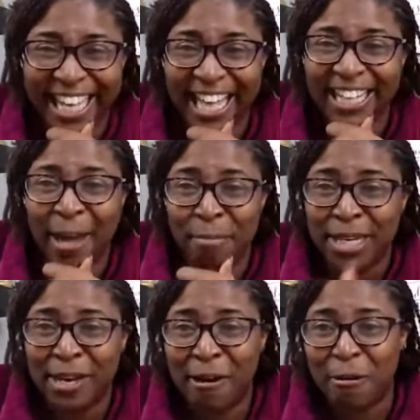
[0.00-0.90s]
Let me
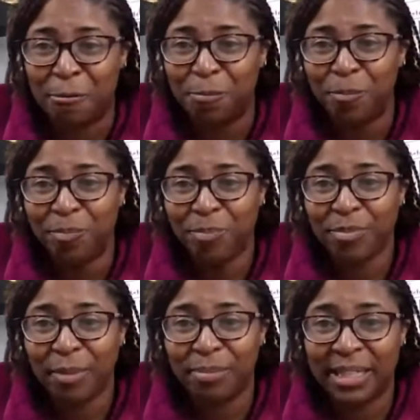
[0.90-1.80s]
know,
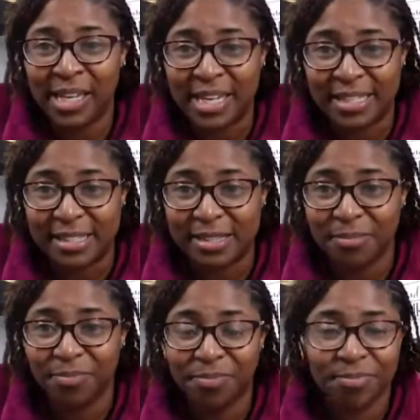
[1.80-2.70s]
please.
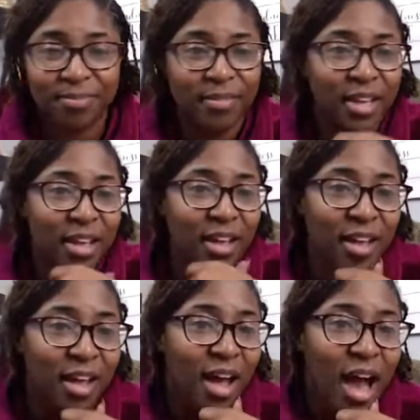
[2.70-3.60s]

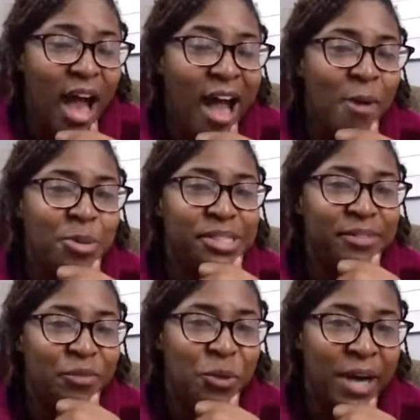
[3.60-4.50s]
I was in
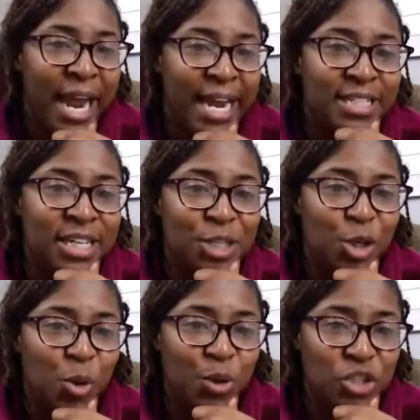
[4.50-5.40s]
4-H and did
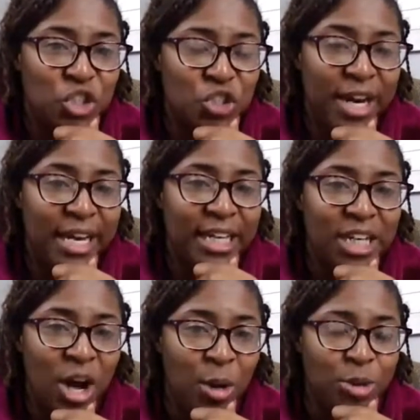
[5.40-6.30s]
horse training,
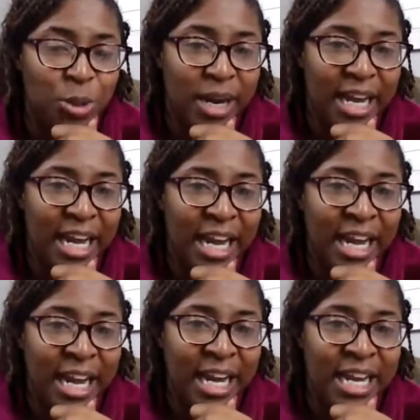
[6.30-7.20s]
dog training, and
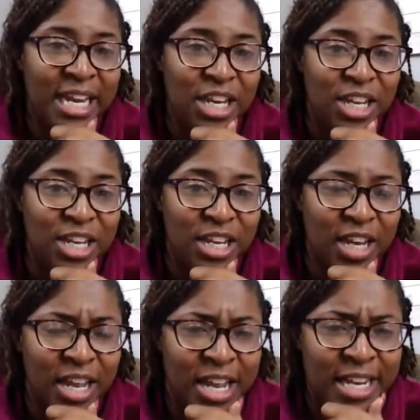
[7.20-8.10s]

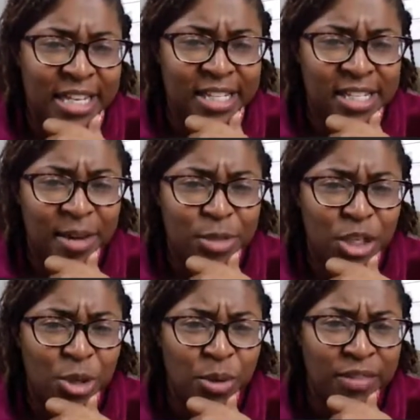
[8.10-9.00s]
any
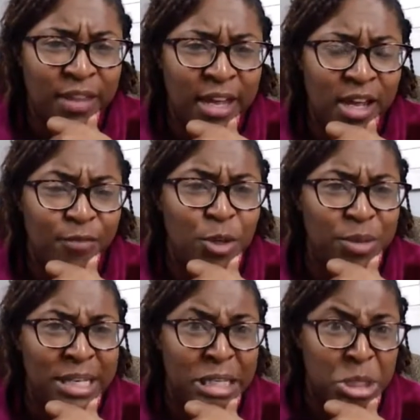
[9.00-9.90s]
subject you could think of. You
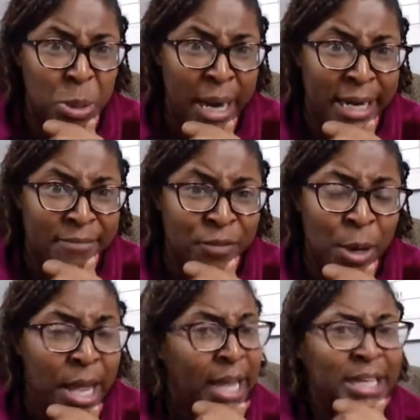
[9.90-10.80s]
did the training for.
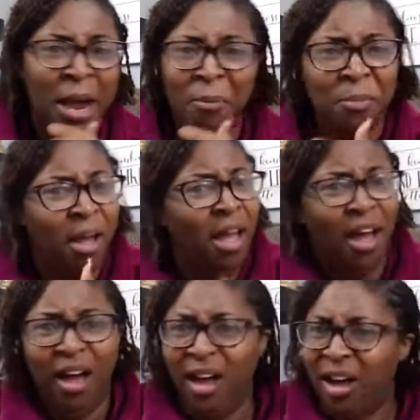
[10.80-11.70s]

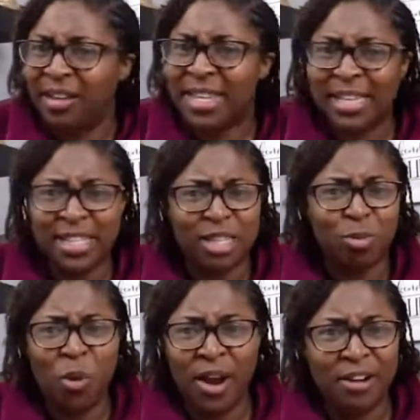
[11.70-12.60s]
Yep. This is
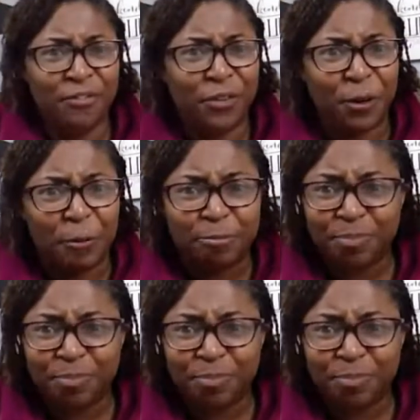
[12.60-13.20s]
wonderful.